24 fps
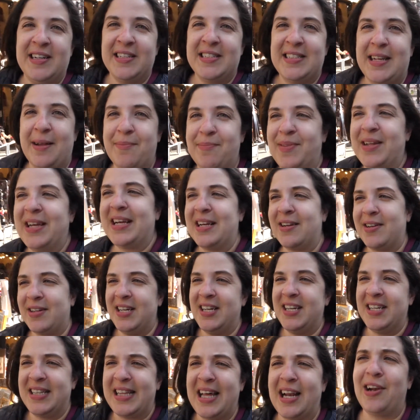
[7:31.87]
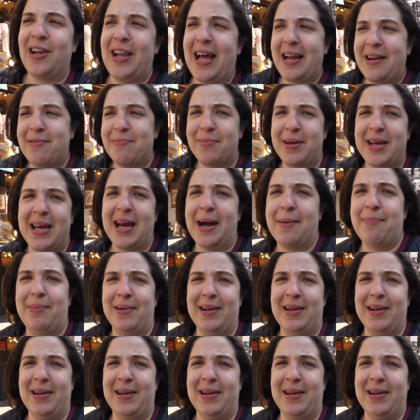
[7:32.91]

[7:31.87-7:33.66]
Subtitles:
something that'll lighten me up a